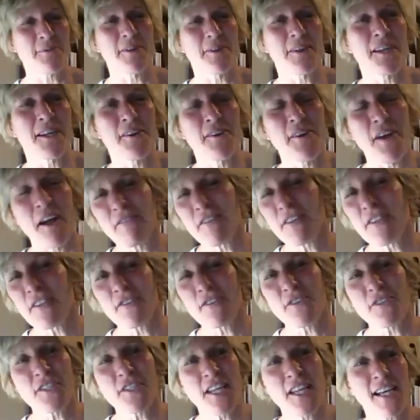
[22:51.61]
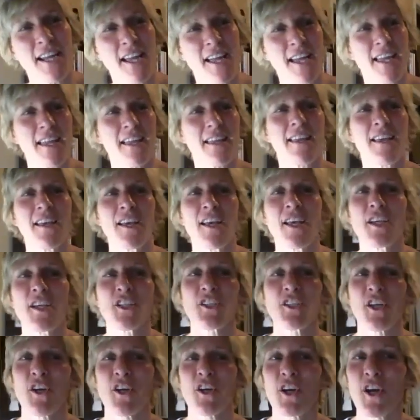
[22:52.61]
We're here every Thursday night
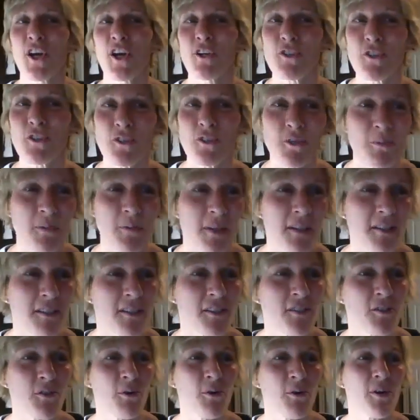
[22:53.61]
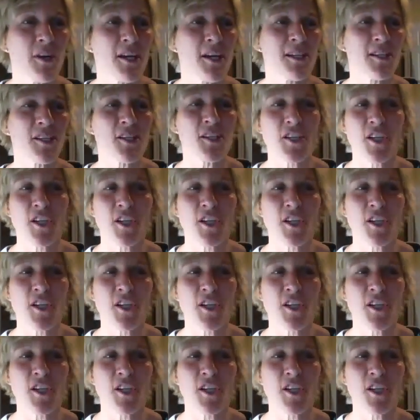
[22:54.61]
sharing our Juice Plus stories,